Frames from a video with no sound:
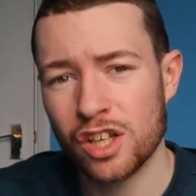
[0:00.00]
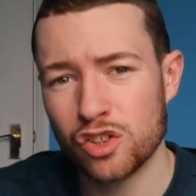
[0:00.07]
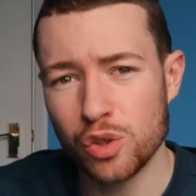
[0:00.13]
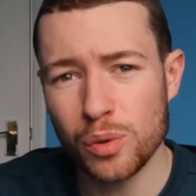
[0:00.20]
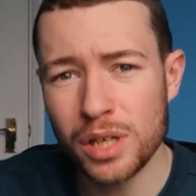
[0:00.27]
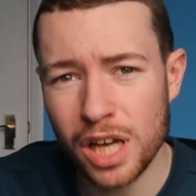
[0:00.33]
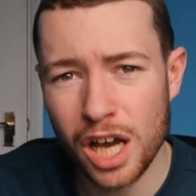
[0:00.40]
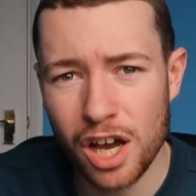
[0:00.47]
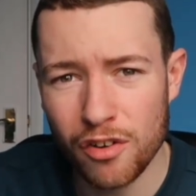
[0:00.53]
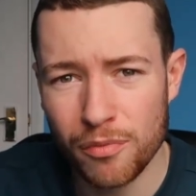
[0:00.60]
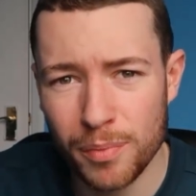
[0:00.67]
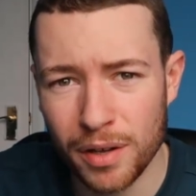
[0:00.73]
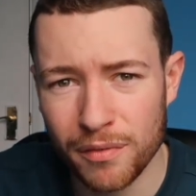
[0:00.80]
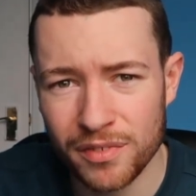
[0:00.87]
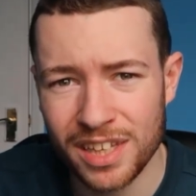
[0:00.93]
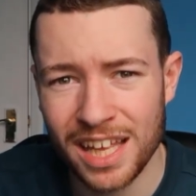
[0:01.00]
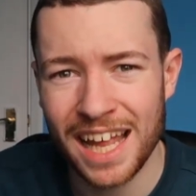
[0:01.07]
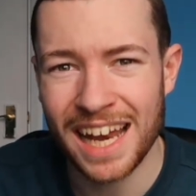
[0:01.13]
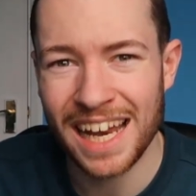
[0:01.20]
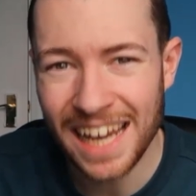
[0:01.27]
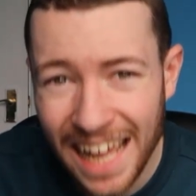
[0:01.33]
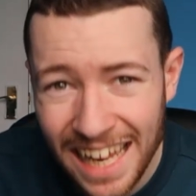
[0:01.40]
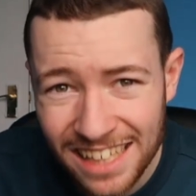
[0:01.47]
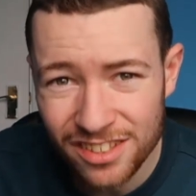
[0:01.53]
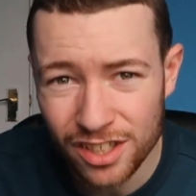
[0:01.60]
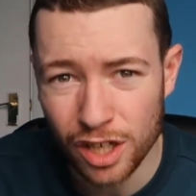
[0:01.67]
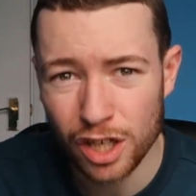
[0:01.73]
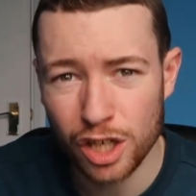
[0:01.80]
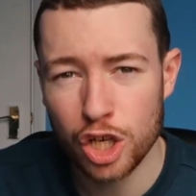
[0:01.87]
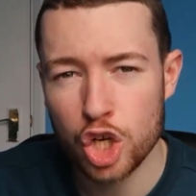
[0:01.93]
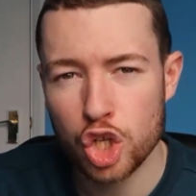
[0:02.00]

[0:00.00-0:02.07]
2.5 months later,